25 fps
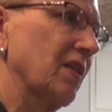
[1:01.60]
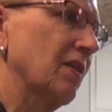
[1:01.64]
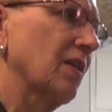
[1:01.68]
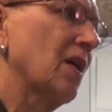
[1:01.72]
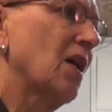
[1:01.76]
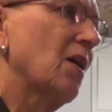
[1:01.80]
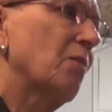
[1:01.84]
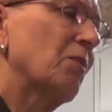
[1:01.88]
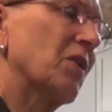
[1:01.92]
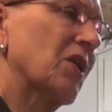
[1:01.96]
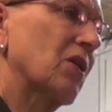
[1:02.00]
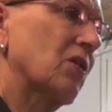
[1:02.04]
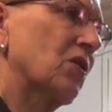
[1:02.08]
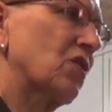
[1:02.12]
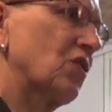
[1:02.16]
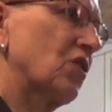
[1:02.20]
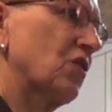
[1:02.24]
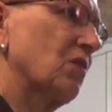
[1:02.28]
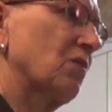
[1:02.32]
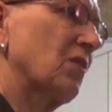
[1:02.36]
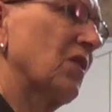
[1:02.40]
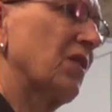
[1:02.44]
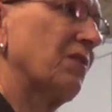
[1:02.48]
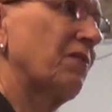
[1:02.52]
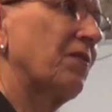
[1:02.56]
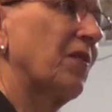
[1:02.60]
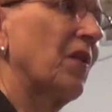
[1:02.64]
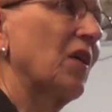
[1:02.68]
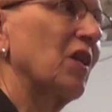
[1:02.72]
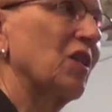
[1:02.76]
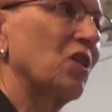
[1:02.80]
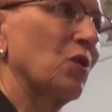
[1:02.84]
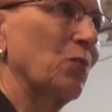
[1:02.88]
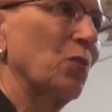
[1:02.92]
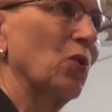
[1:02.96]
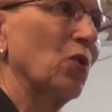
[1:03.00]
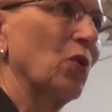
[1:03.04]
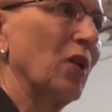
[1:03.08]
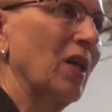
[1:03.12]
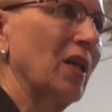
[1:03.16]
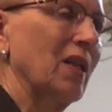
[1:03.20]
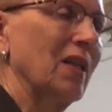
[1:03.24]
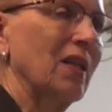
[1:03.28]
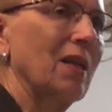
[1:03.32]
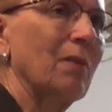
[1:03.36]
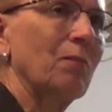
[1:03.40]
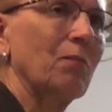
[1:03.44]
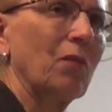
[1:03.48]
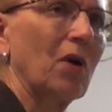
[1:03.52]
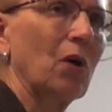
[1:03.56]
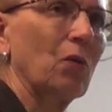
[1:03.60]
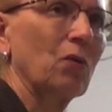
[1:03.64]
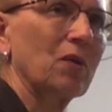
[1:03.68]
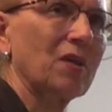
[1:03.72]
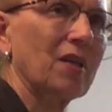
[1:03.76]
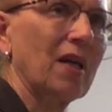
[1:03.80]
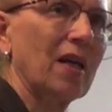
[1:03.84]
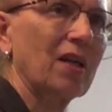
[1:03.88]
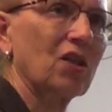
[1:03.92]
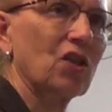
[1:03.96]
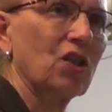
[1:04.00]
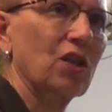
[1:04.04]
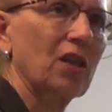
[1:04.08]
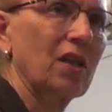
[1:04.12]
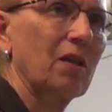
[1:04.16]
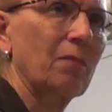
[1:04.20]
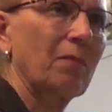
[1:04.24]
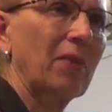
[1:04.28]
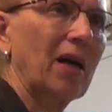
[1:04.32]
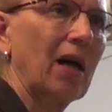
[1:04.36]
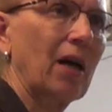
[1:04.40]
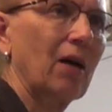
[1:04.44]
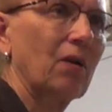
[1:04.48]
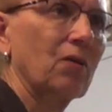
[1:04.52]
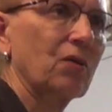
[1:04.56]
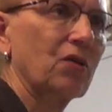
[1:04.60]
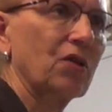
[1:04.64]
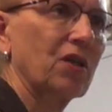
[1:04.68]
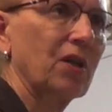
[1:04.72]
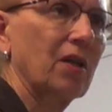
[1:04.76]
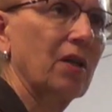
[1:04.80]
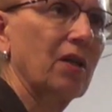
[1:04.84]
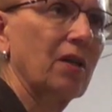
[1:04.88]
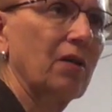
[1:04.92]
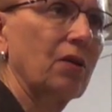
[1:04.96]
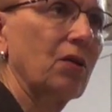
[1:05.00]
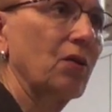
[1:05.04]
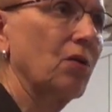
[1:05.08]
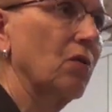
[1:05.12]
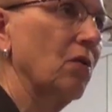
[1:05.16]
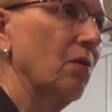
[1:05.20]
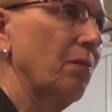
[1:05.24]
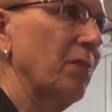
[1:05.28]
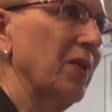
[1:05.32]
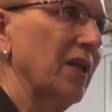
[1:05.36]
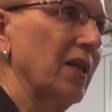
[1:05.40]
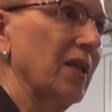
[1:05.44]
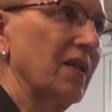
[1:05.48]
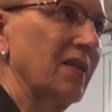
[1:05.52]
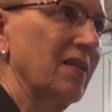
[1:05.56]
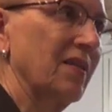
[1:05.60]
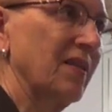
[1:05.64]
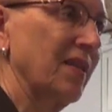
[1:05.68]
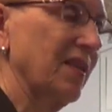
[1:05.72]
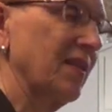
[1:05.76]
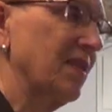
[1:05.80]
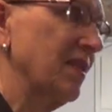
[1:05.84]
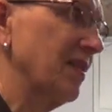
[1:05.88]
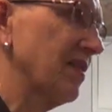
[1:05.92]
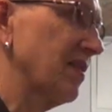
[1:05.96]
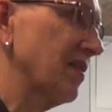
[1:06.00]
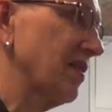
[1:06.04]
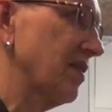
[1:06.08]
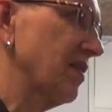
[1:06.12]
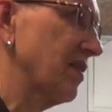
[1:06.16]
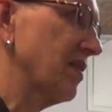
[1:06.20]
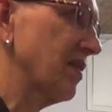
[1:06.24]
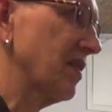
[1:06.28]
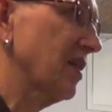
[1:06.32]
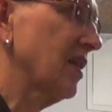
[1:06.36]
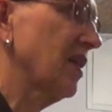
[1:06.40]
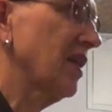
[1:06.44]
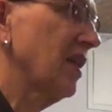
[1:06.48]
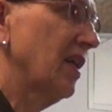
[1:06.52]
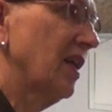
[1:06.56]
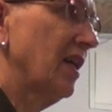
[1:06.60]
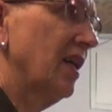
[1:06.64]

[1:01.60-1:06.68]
than, because the first book, In Limbo, was actually about European citizens